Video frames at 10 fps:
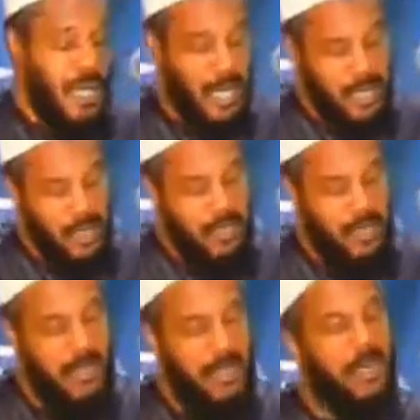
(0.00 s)
And
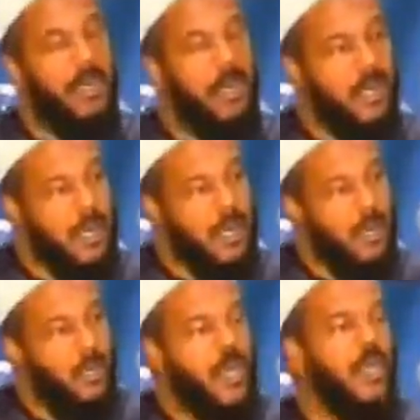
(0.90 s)

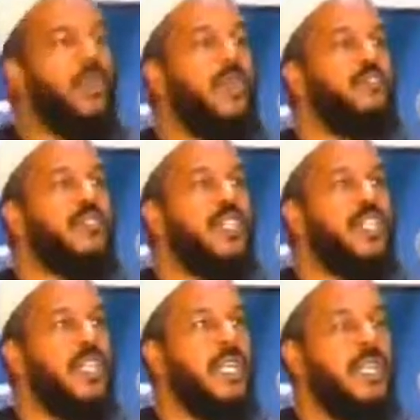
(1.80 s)
we know the
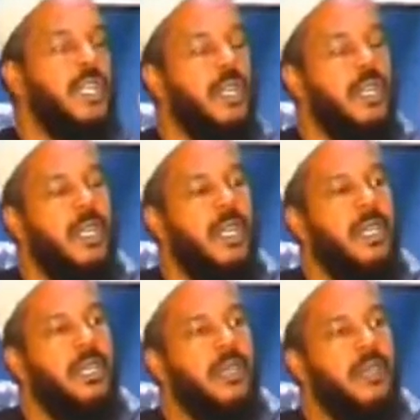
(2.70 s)
tradition
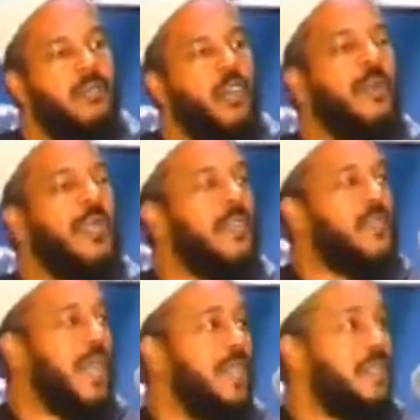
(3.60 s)
in Roman
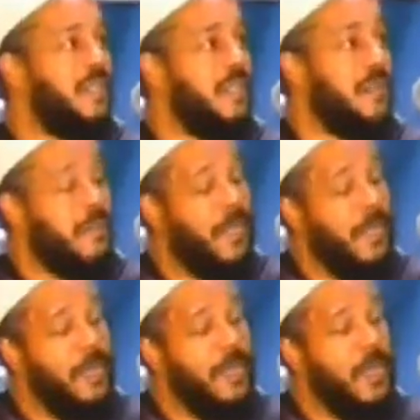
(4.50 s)

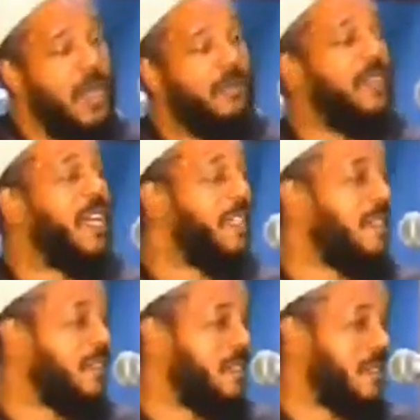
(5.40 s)
Catholicism of
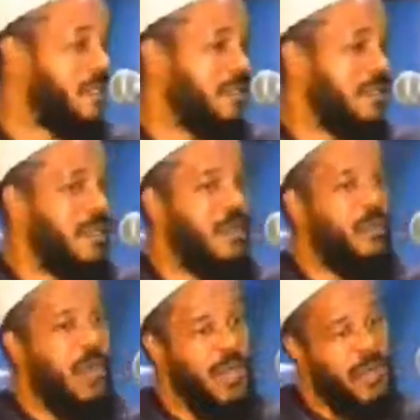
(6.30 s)
nuns
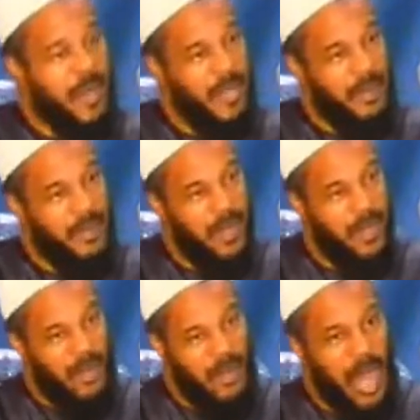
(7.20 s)
wearing
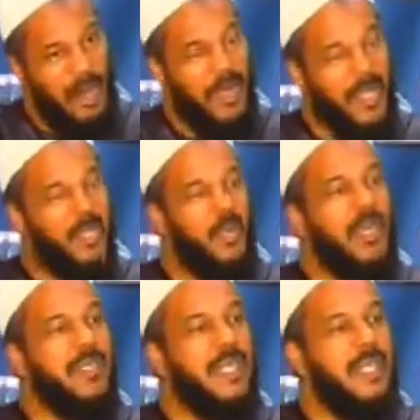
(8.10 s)
their garment
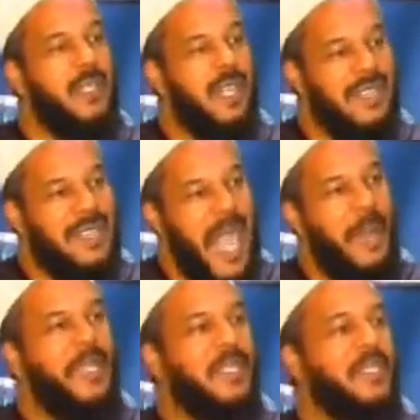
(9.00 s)
known as the nun's
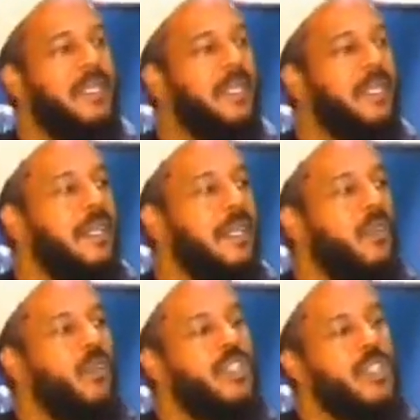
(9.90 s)
habit,
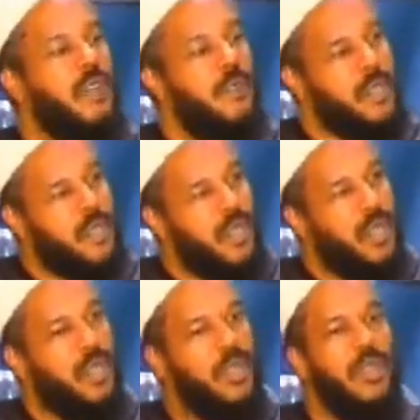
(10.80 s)
which covers
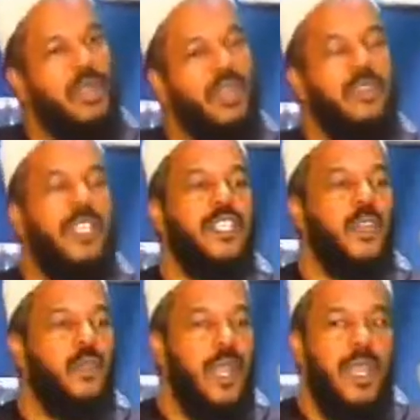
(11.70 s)
her in such
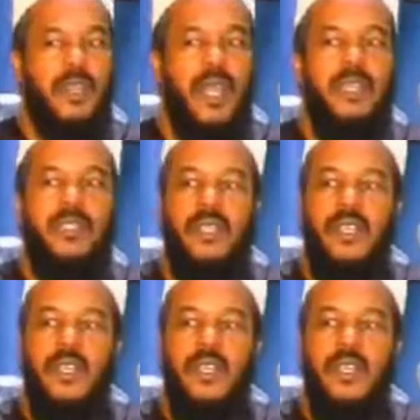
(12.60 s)
a way that